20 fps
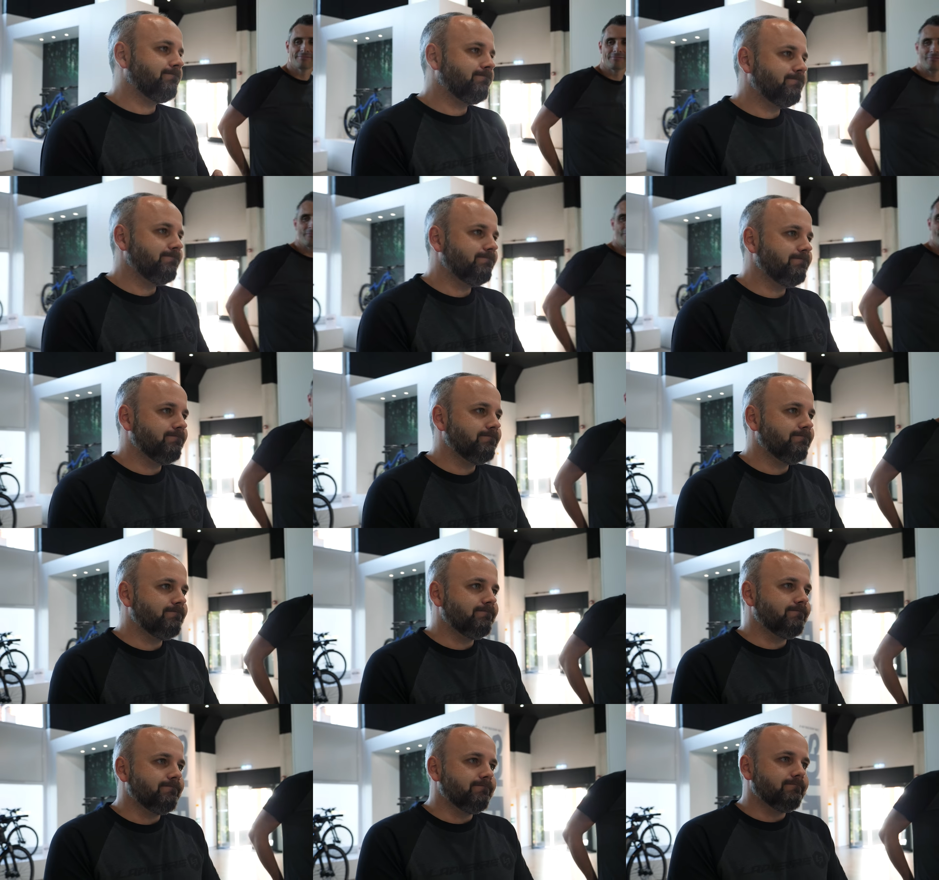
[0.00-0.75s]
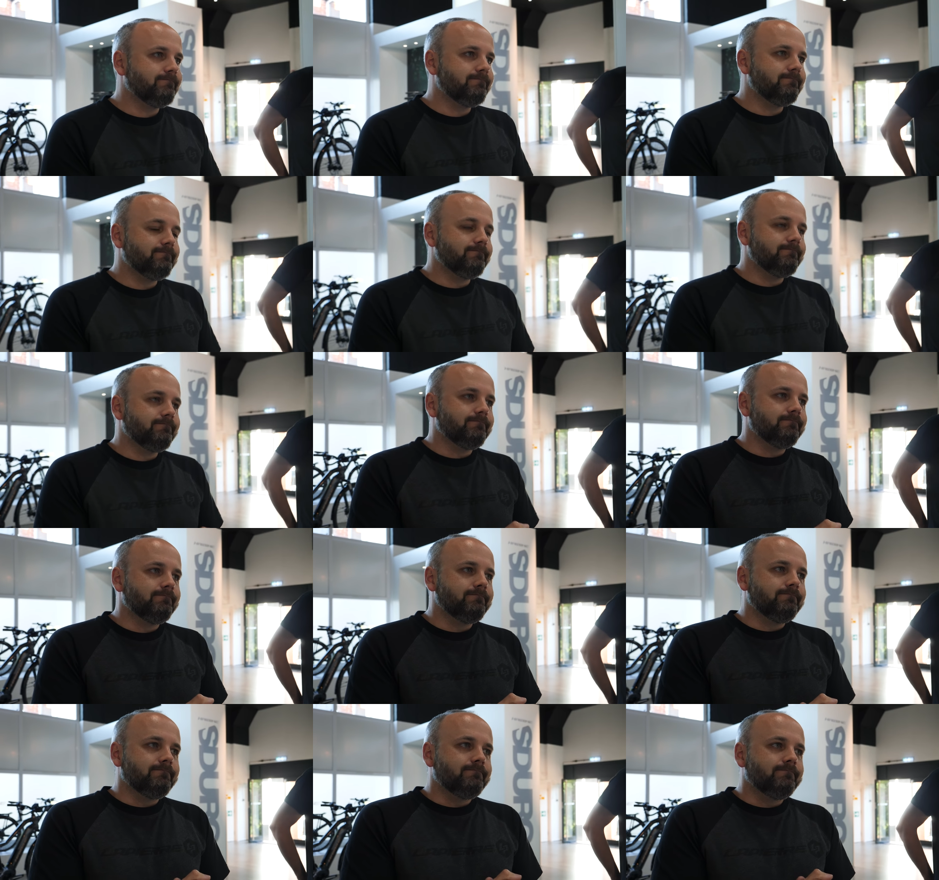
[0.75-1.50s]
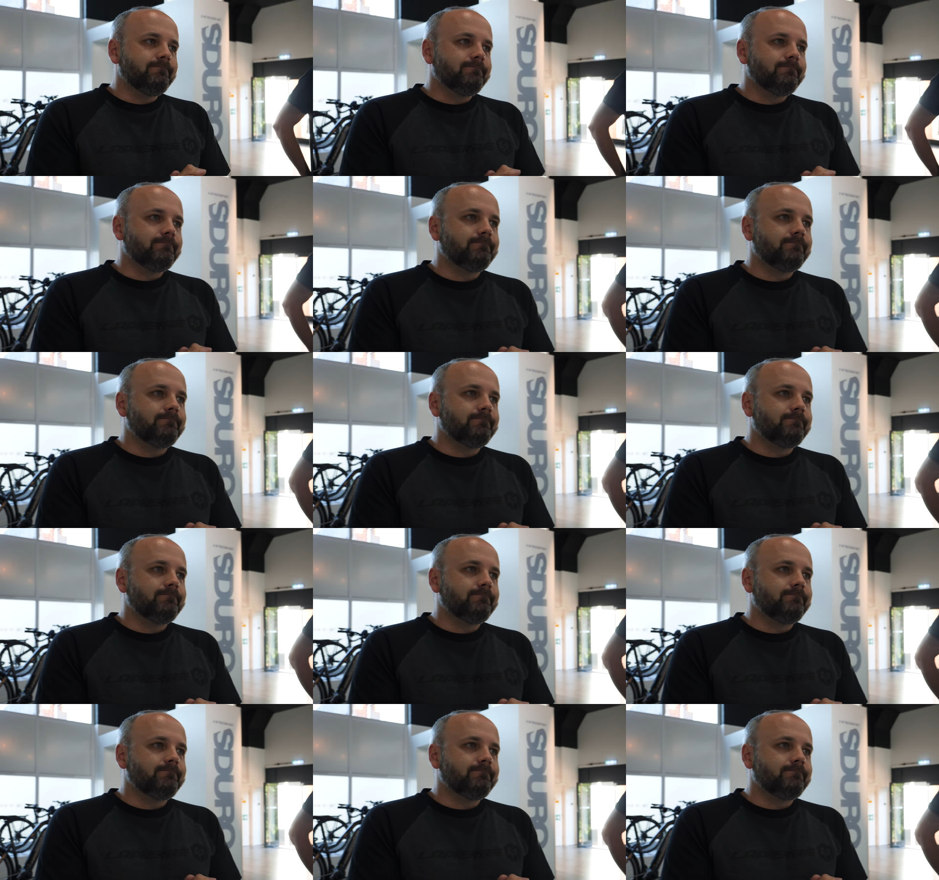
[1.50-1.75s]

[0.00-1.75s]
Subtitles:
No one is speaking in this clip.